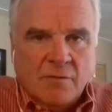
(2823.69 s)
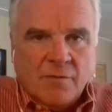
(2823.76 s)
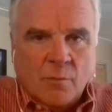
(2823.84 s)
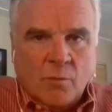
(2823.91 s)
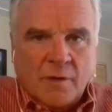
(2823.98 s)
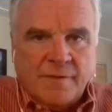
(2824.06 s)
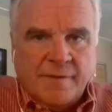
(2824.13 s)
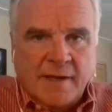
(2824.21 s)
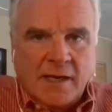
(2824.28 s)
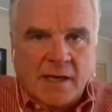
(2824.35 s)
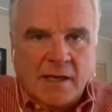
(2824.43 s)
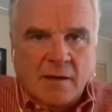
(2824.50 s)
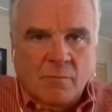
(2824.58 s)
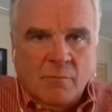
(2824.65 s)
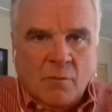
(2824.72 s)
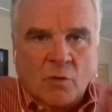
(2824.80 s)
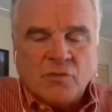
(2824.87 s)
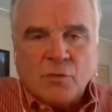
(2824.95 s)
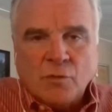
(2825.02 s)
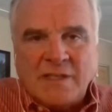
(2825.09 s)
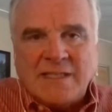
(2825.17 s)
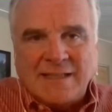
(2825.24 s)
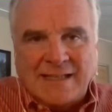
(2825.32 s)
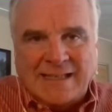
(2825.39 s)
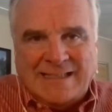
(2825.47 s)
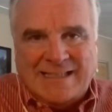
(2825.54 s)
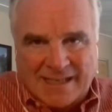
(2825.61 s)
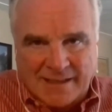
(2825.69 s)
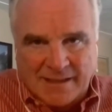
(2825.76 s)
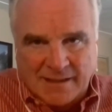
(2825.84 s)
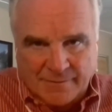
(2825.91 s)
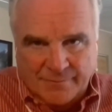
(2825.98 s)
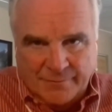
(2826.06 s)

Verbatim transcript: from what they most recently did,